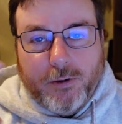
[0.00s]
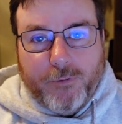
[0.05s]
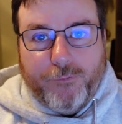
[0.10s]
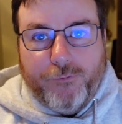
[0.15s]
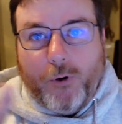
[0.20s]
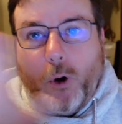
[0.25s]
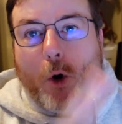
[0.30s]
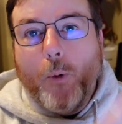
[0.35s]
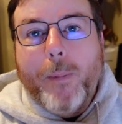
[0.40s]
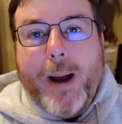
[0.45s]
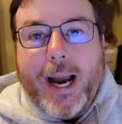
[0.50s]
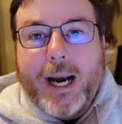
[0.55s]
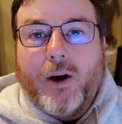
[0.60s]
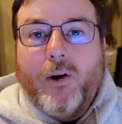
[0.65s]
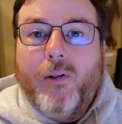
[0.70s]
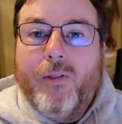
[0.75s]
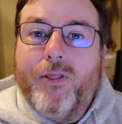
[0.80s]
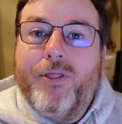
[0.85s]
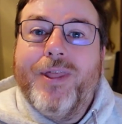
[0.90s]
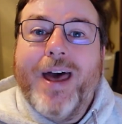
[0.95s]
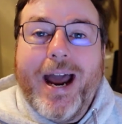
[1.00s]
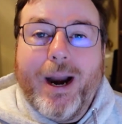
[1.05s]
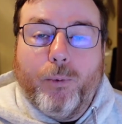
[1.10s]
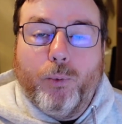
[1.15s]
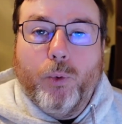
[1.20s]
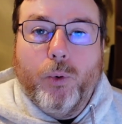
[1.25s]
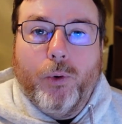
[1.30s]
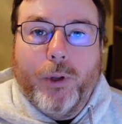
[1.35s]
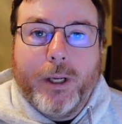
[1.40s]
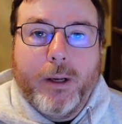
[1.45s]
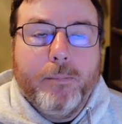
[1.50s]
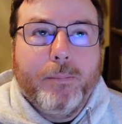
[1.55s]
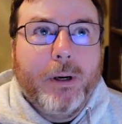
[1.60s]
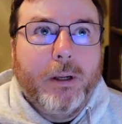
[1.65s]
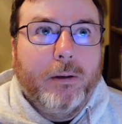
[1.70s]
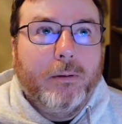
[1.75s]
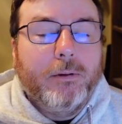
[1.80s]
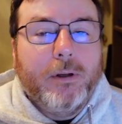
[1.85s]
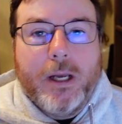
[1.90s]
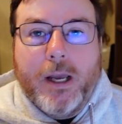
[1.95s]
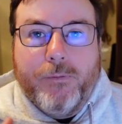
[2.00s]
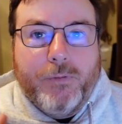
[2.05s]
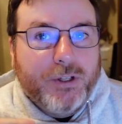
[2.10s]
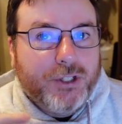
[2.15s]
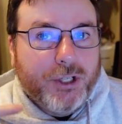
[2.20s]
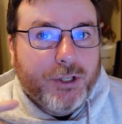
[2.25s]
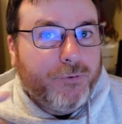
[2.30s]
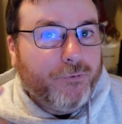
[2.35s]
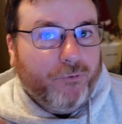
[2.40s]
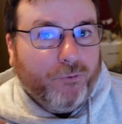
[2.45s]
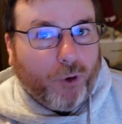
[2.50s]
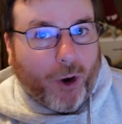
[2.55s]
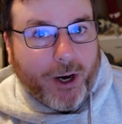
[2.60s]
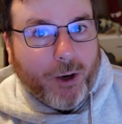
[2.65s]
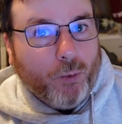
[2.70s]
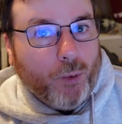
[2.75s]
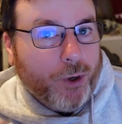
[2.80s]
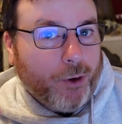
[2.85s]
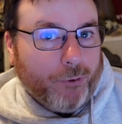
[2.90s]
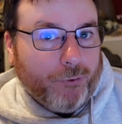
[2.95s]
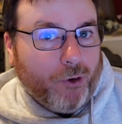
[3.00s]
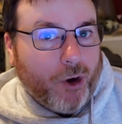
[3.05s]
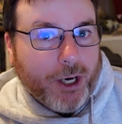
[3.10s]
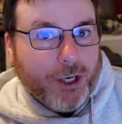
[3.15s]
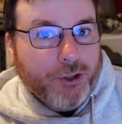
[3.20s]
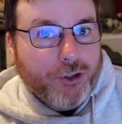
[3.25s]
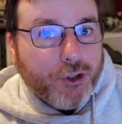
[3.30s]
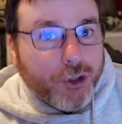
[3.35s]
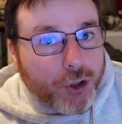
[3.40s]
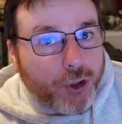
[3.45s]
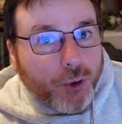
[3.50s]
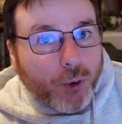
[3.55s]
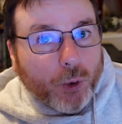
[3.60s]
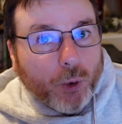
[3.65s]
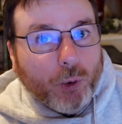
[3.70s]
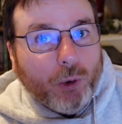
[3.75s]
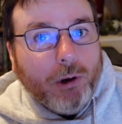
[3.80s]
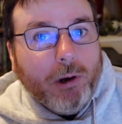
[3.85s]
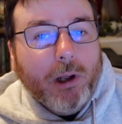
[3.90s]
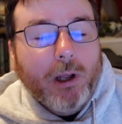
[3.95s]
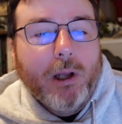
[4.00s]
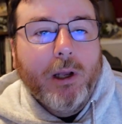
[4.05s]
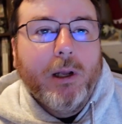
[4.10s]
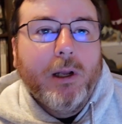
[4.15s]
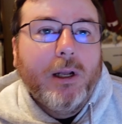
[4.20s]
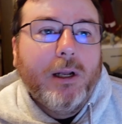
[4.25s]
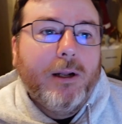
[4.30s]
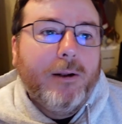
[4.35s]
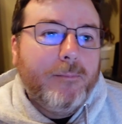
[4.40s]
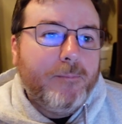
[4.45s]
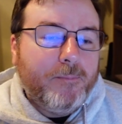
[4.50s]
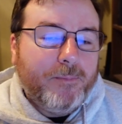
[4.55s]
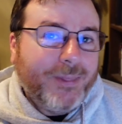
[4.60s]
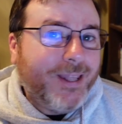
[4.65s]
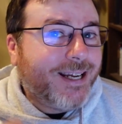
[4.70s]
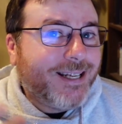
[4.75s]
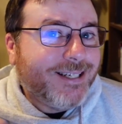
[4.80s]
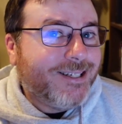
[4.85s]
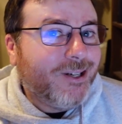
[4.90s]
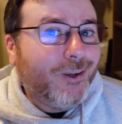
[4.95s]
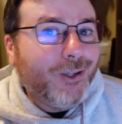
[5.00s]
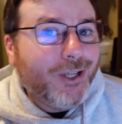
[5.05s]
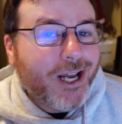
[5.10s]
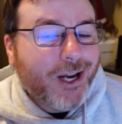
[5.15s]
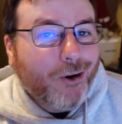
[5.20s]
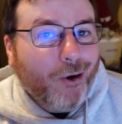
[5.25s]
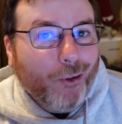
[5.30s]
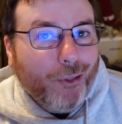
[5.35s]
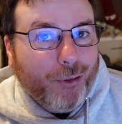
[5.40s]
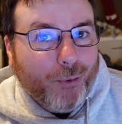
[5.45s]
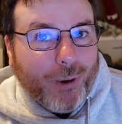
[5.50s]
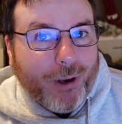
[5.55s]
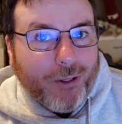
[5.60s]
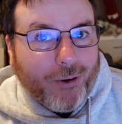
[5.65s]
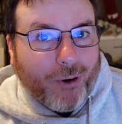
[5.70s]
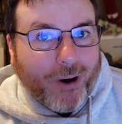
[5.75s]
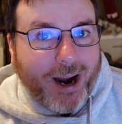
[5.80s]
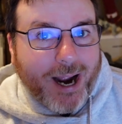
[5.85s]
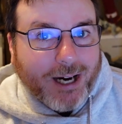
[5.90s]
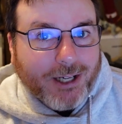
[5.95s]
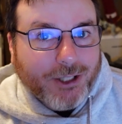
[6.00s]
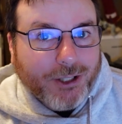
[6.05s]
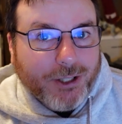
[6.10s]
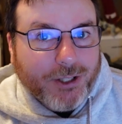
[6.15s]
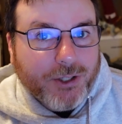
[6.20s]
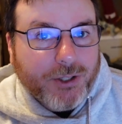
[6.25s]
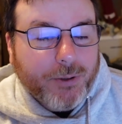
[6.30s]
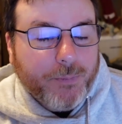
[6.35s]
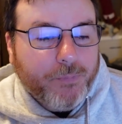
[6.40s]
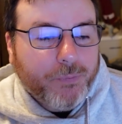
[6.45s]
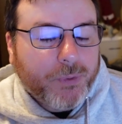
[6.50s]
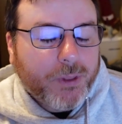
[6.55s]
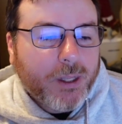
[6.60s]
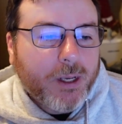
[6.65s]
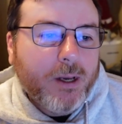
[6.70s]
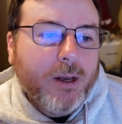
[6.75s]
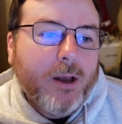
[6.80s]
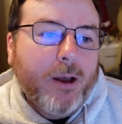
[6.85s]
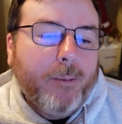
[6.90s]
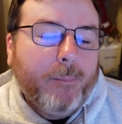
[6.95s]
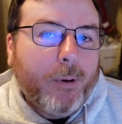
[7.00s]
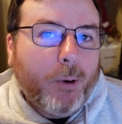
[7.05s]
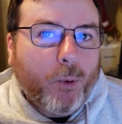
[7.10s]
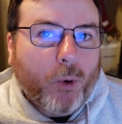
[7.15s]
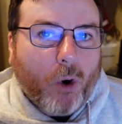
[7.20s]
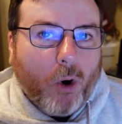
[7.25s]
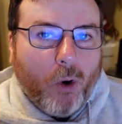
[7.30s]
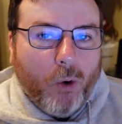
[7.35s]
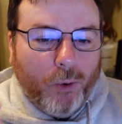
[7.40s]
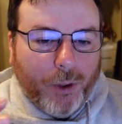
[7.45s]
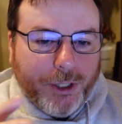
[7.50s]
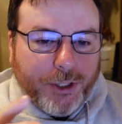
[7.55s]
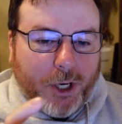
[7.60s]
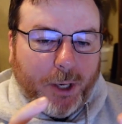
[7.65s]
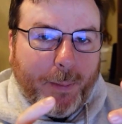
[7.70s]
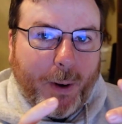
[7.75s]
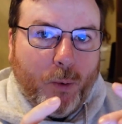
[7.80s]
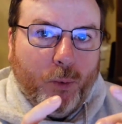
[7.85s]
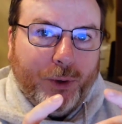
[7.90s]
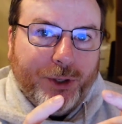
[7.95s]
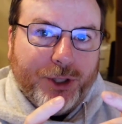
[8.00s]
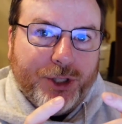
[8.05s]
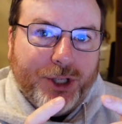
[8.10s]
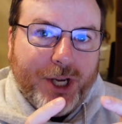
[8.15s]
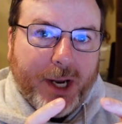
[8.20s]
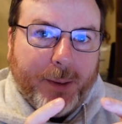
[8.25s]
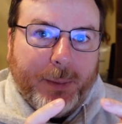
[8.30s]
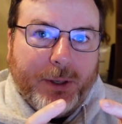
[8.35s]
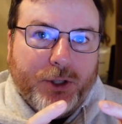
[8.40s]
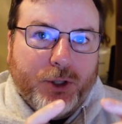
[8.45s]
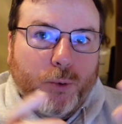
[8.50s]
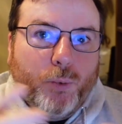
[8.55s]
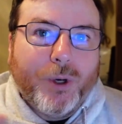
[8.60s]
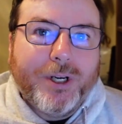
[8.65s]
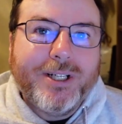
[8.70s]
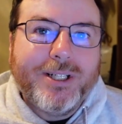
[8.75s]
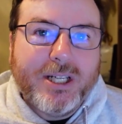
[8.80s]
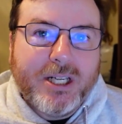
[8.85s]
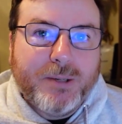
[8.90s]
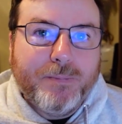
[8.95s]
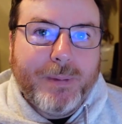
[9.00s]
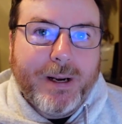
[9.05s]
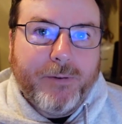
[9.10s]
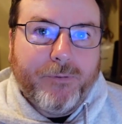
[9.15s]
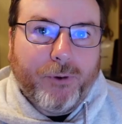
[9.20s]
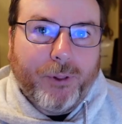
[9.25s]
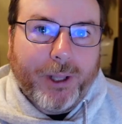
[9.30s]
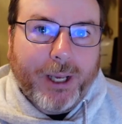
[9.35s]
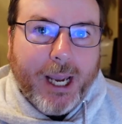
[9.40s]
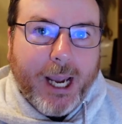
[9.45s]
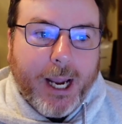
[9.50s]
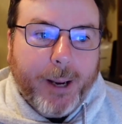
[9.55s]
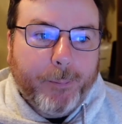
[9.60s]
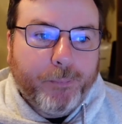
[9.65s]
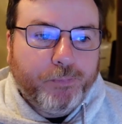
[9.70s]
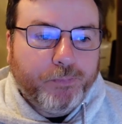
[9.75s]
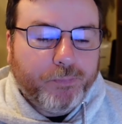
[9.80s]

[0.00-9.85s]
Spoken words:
fall back on that ruling. But if it's just frightened 1 or frightened 2, they can still take all 3 of their actions. But we're only talking about one segment, so what does this mean for the game?